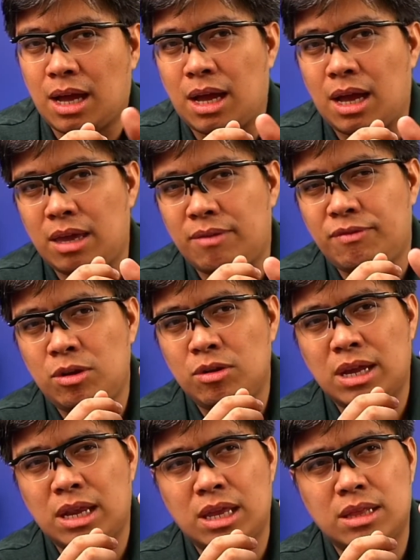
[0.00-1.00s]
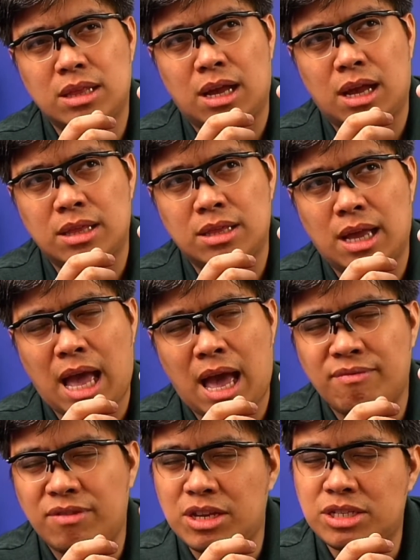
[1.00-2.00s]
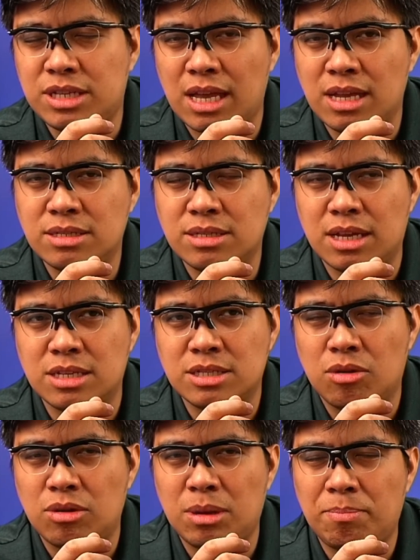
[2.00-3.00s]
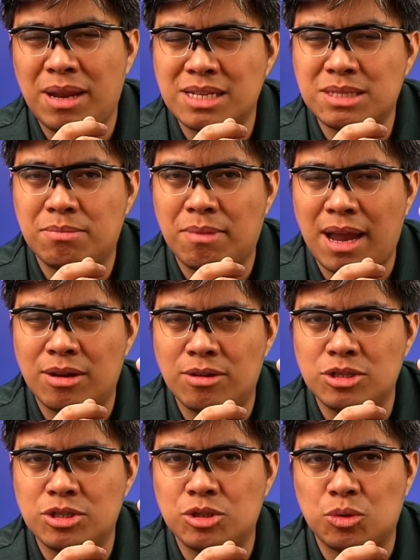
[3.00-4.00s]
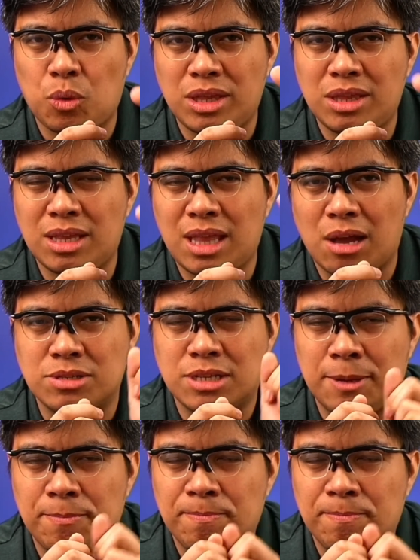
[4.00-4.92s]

If you look at it, the average sales is only plus minus 20,000